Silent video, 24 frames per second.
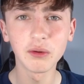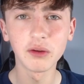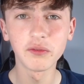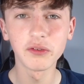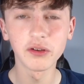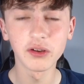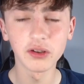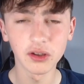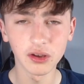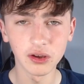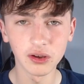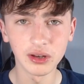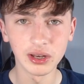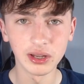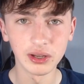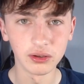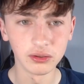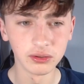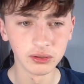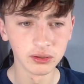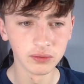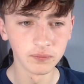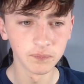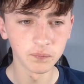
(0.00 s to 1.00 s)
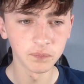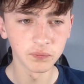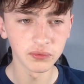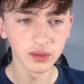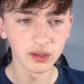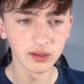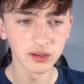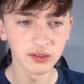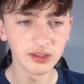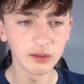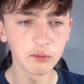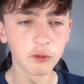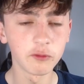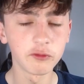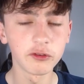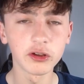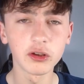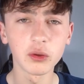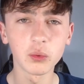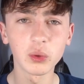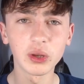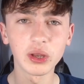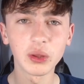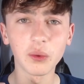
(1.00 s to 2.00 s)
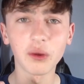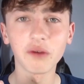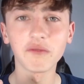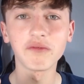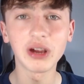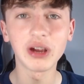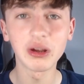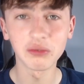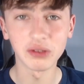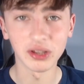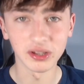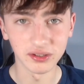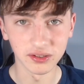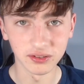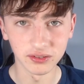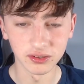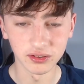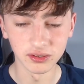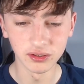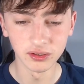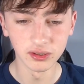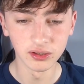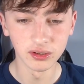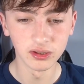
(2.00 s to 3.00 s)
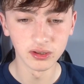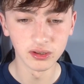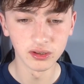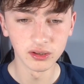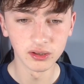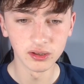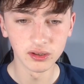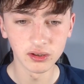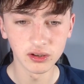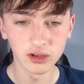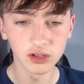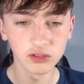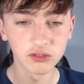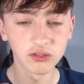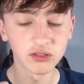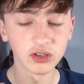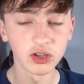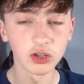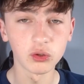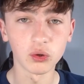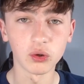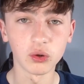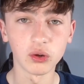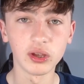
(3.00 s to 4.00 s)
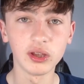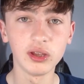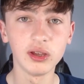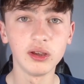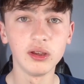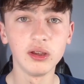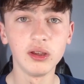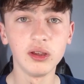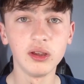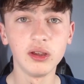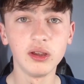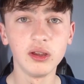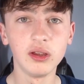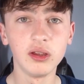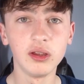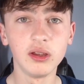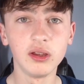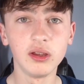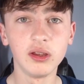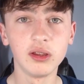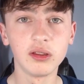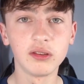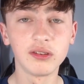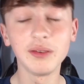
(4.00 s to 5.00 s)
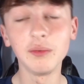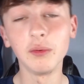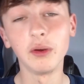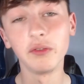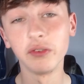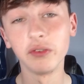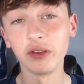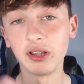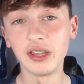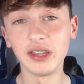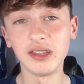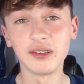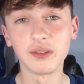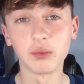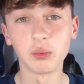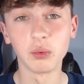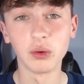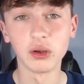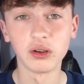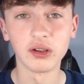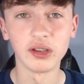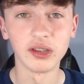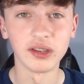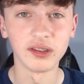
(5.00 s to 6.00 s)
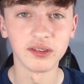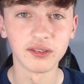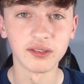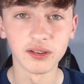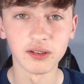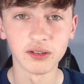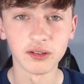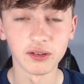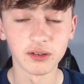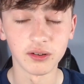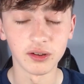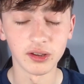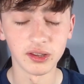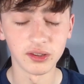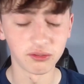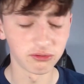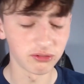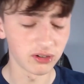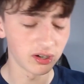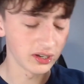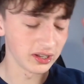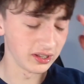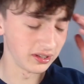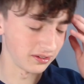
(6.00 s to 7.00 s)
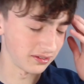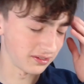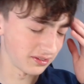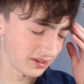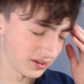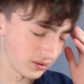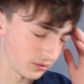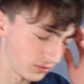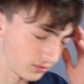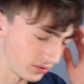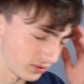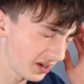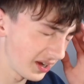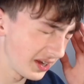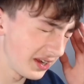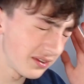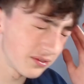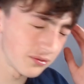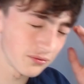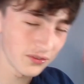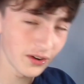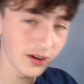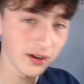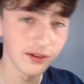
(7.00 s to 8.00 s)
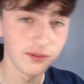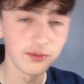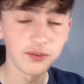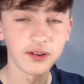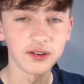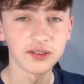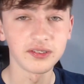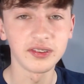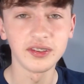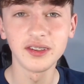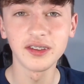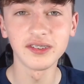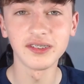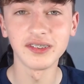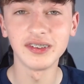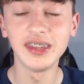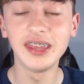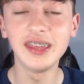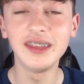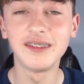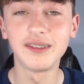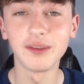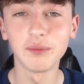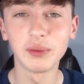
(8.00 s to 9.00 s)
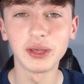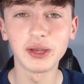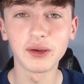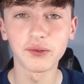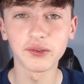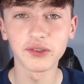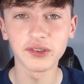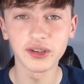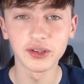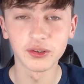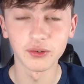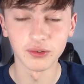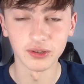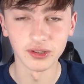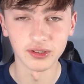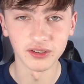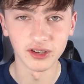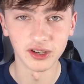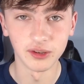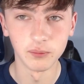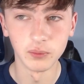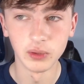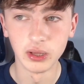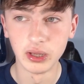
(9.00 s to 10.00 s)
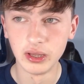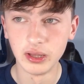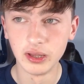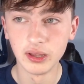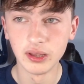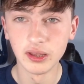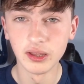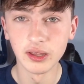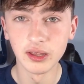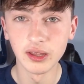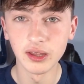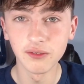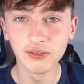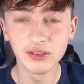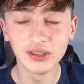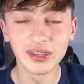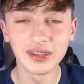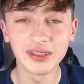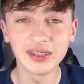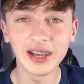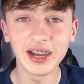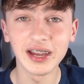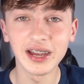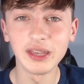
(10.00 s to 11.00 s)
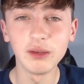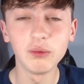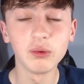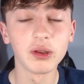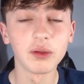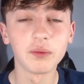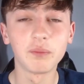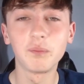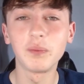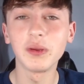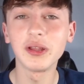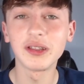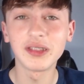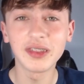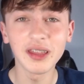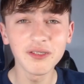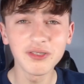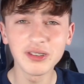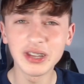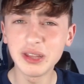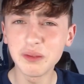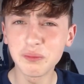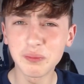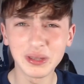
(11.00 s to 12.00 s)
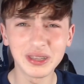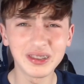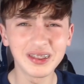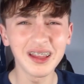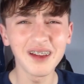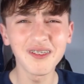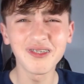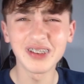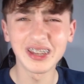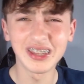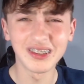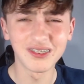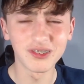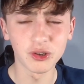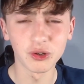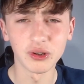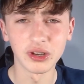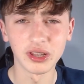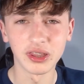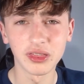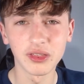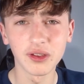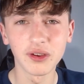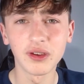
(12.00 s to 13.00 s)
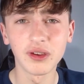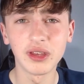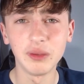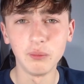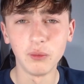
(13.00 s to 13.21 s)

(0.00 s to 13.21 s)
Werner early on. Timo Werner when he went round Ederson. Hudson-Odoi. Timo Werner needs to work on his running skills. Like, he's very fast. He doesn't need to be offside all the time. If he did that, he would have he'd be definitely scoring 30